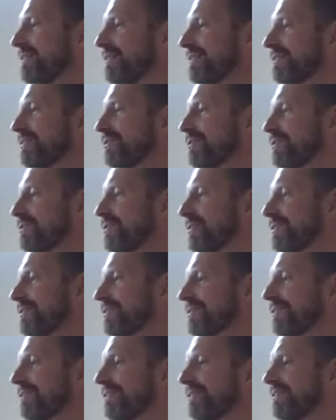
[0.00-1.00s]

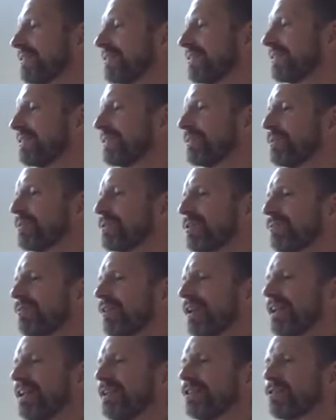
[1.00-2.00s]
sutras which are
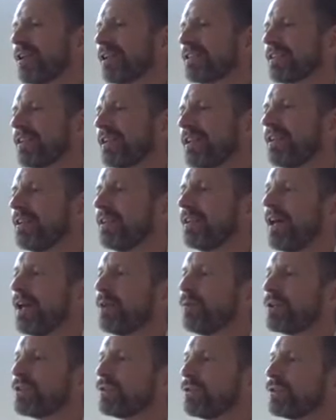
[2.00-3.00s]
very interesting
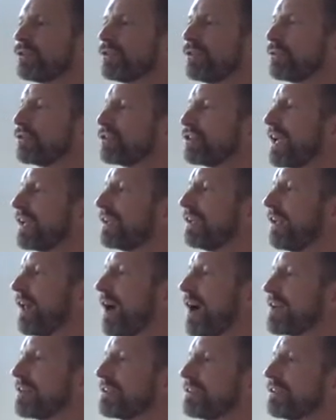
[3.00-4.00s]
and which also shed
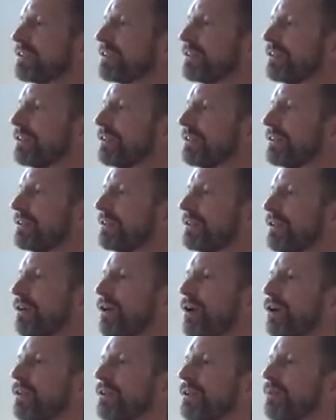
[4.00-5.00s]
light
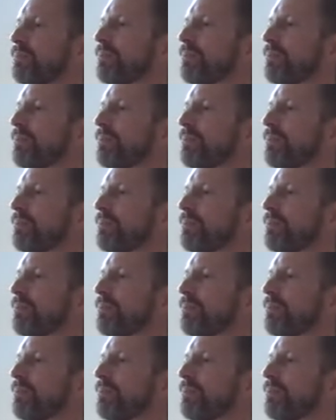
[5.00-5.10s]
on the